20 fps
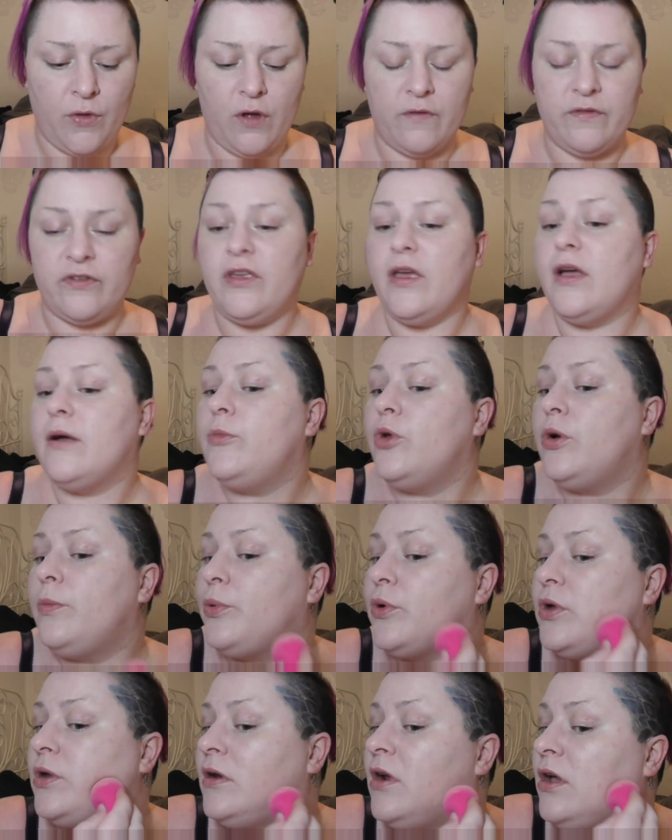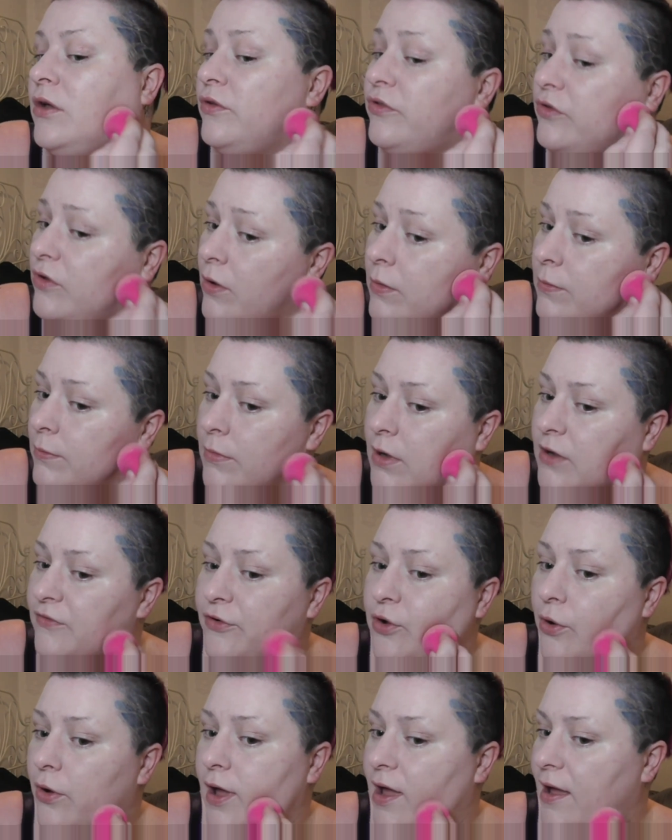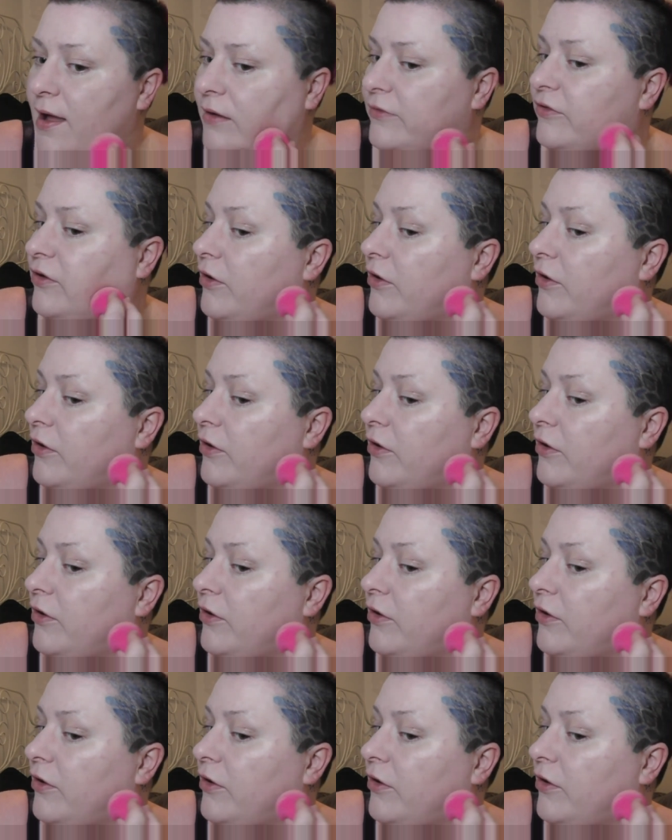Obviously I'm not putting loads on my forehead